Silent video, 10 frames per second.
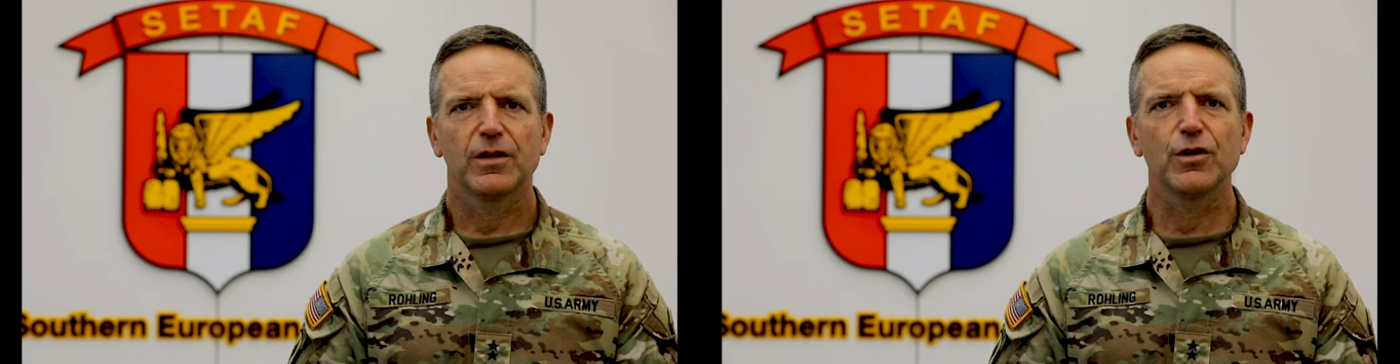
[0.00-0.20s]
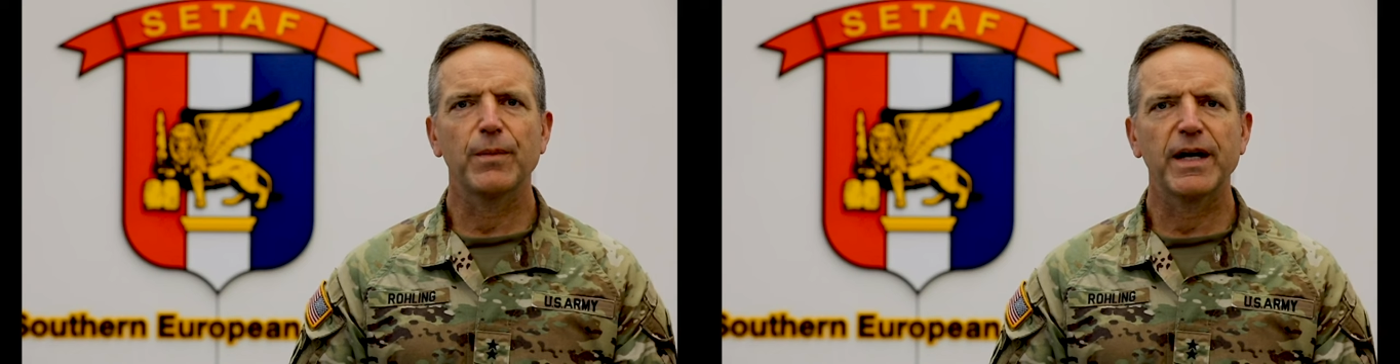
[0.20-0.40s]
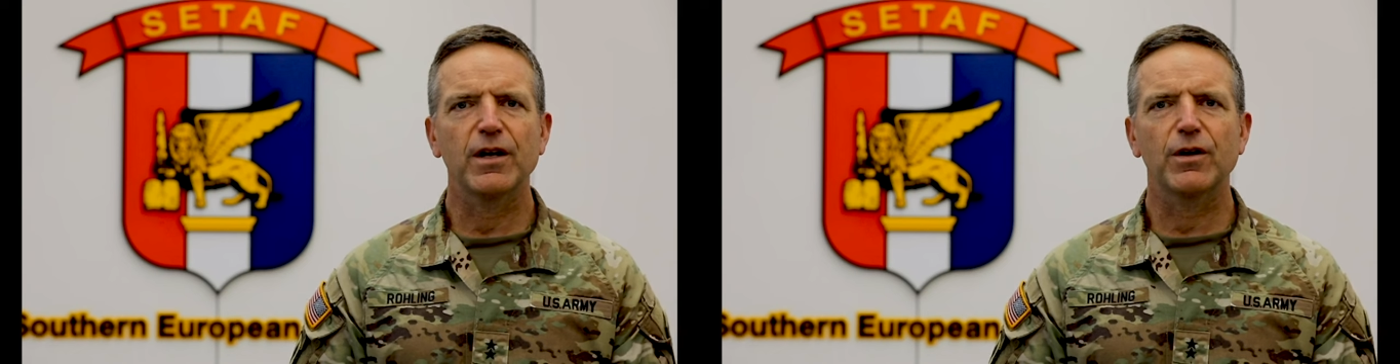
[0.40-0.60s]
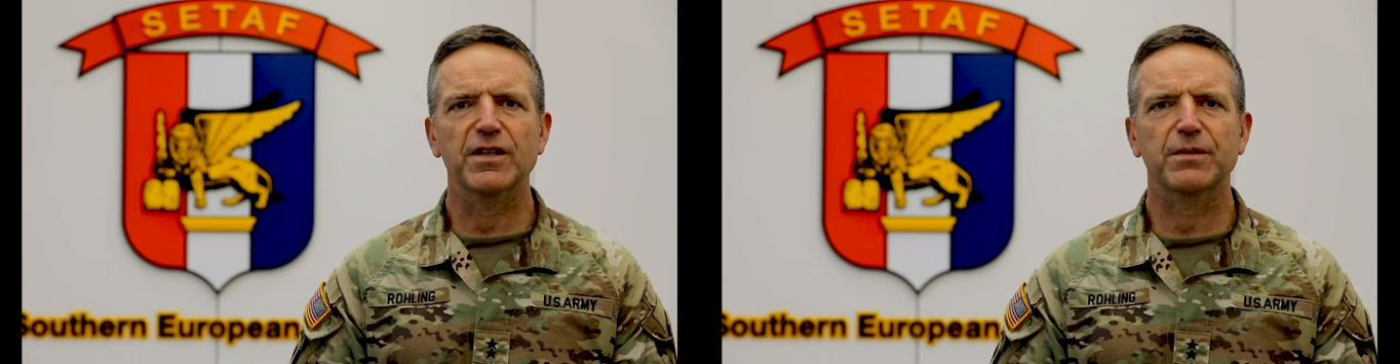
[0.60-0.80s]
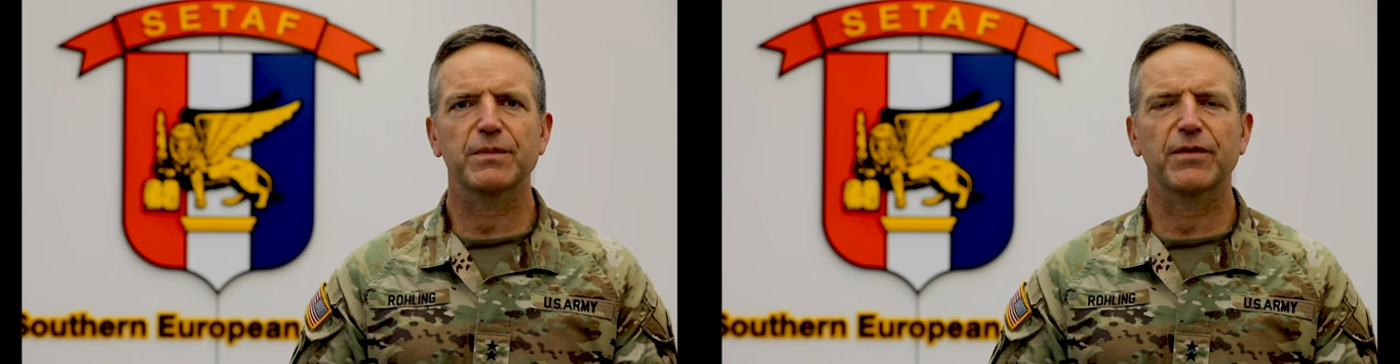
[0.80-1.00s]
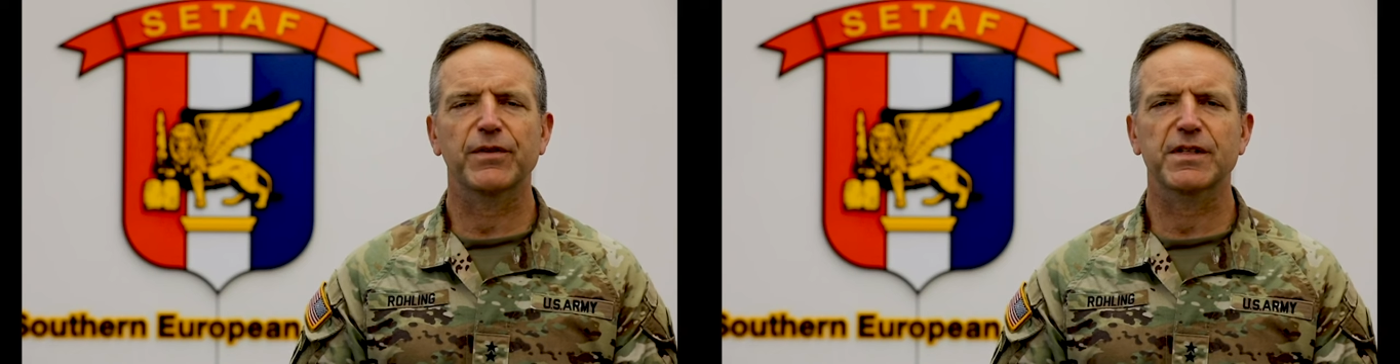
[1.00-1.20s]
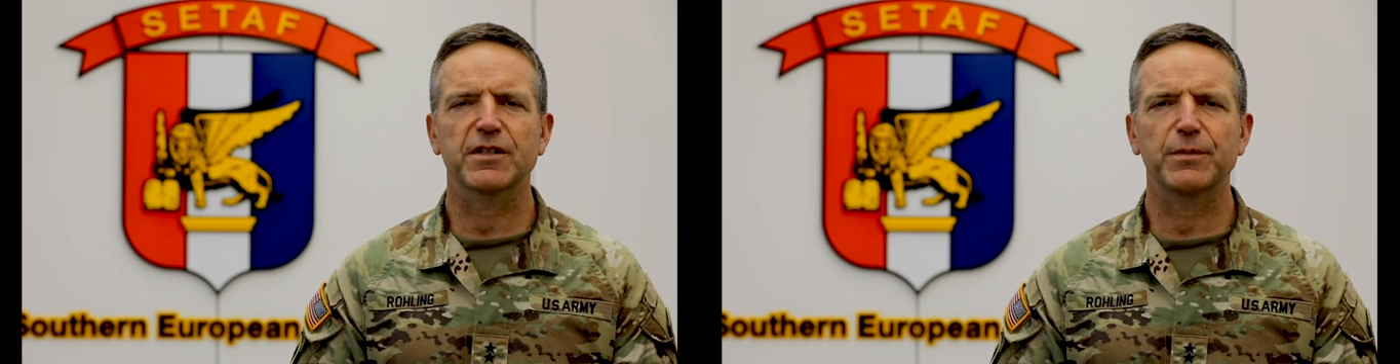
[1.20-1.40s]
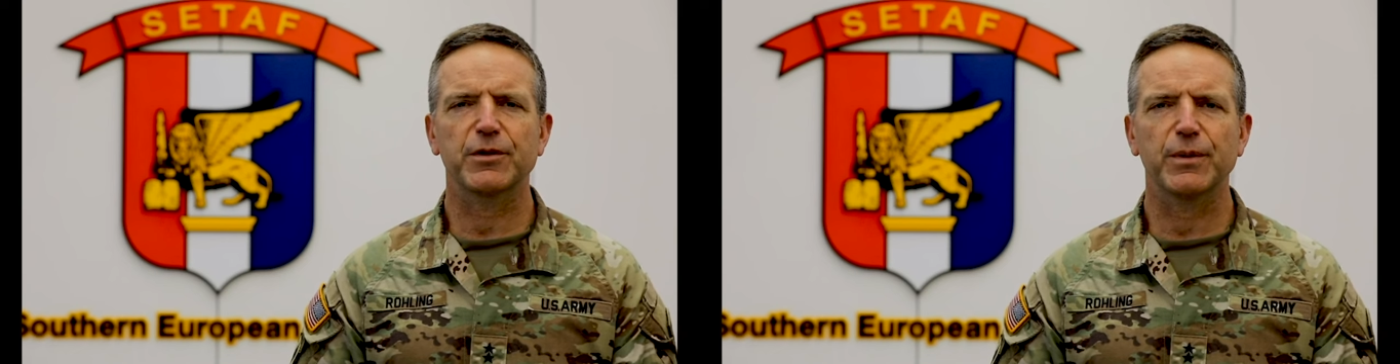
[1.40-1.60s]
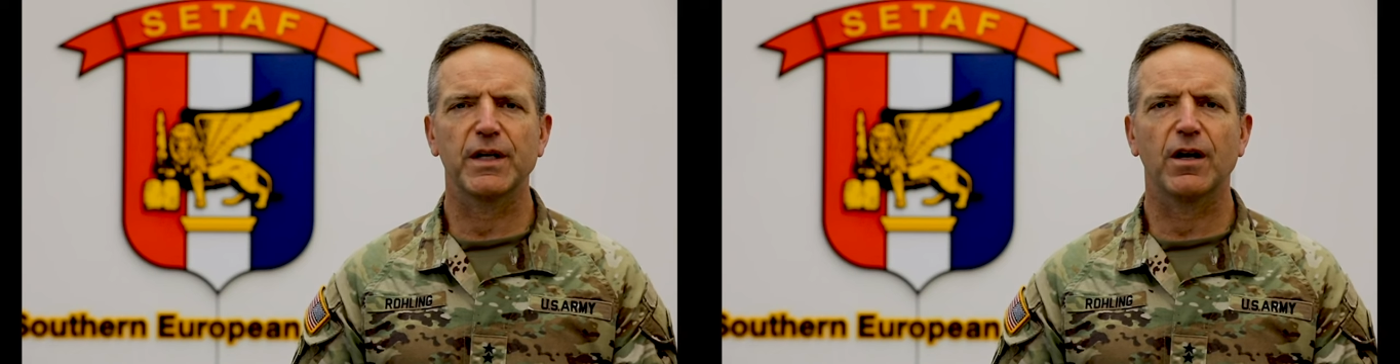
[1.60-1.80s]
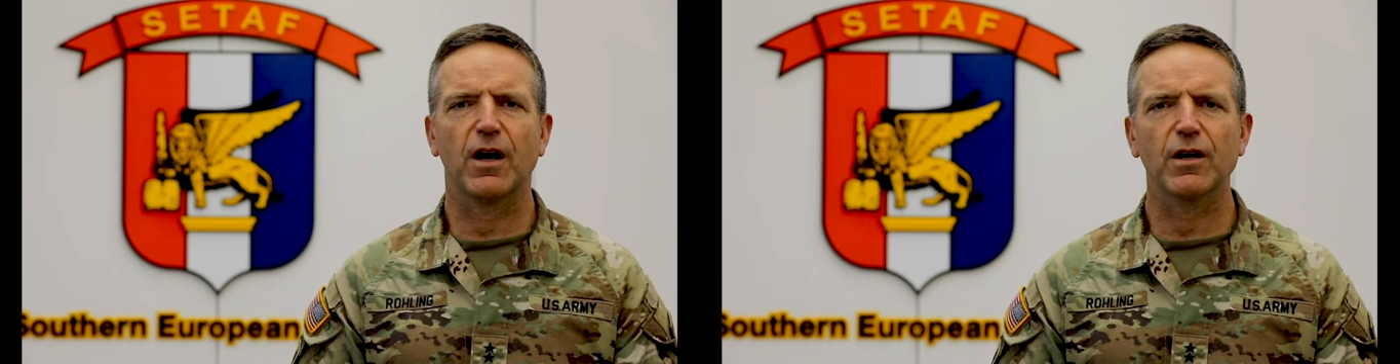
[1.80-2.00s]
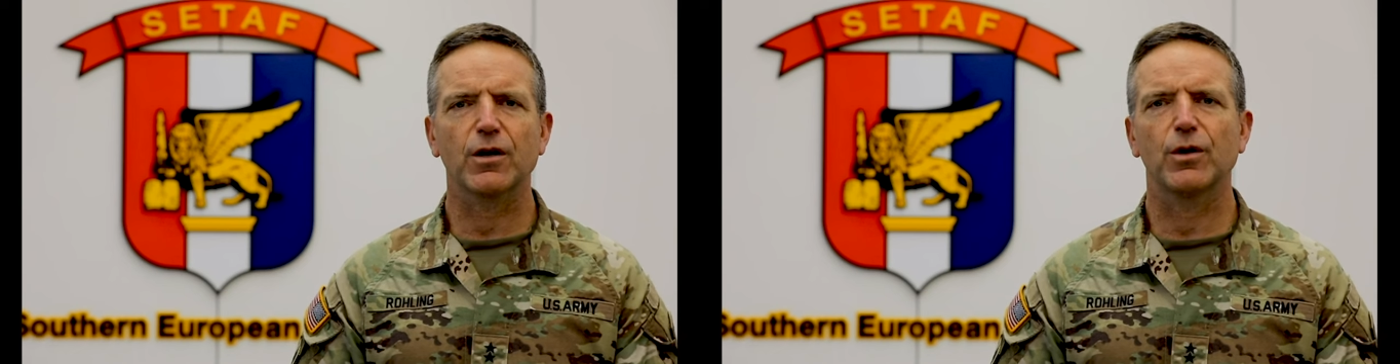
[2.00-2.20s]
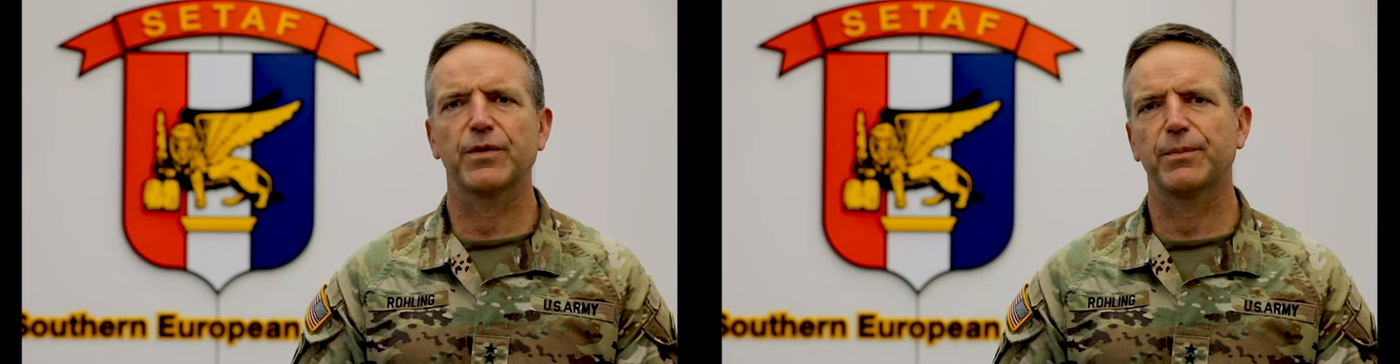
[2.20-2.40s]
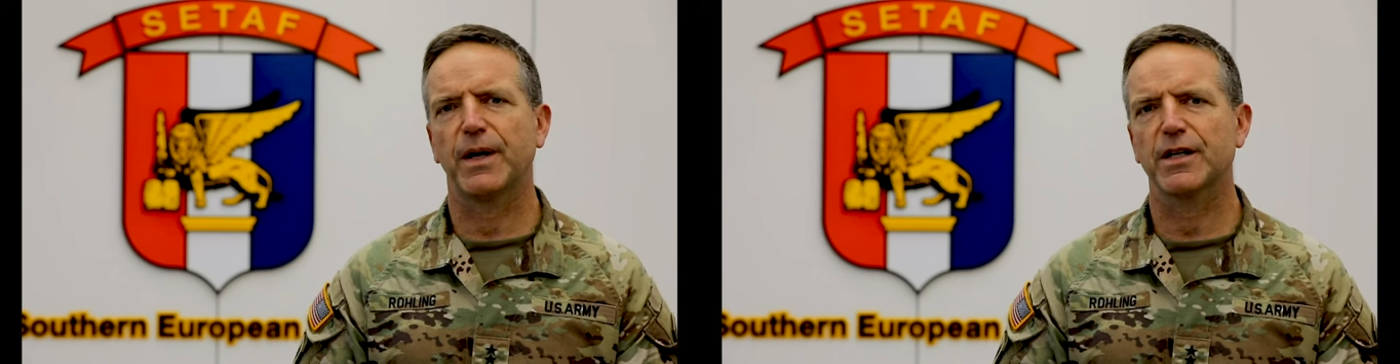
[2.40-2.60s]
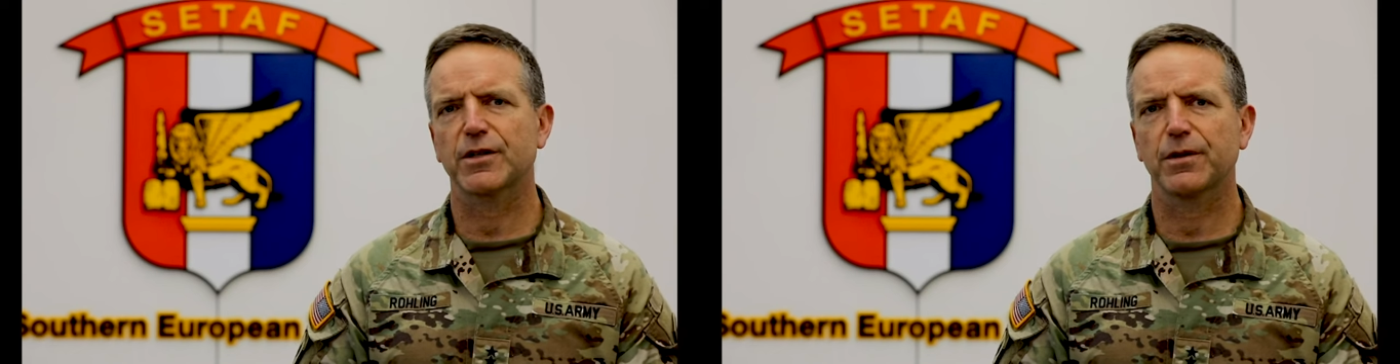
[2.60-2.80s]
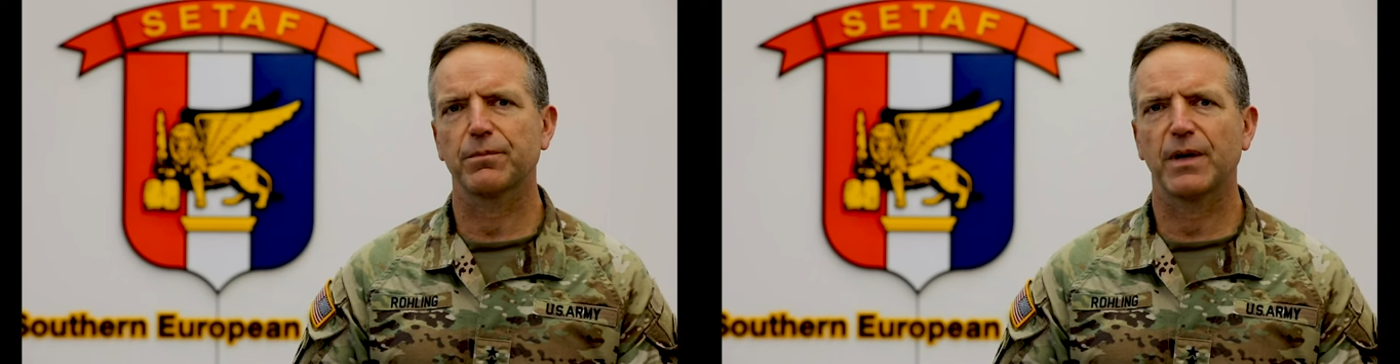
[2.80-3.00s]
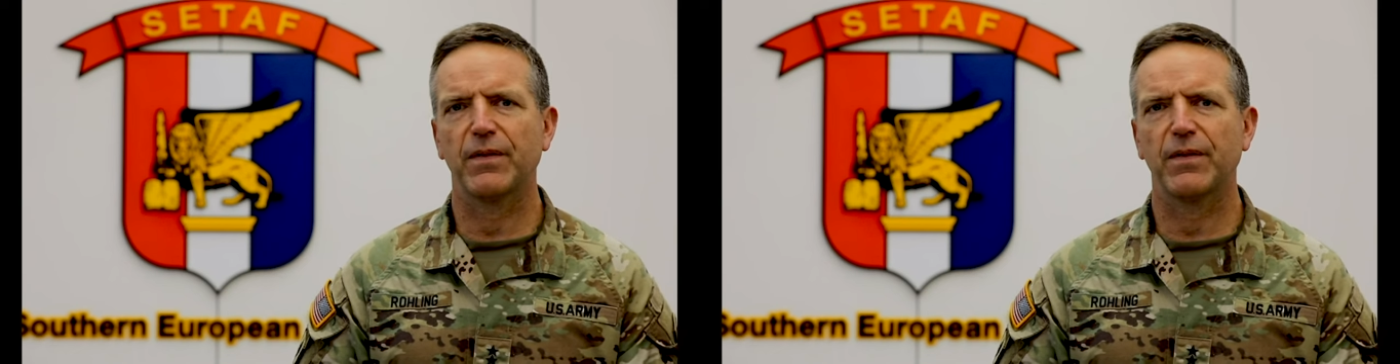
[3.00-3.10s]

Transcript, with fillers: You may notice some differences between our COVID posture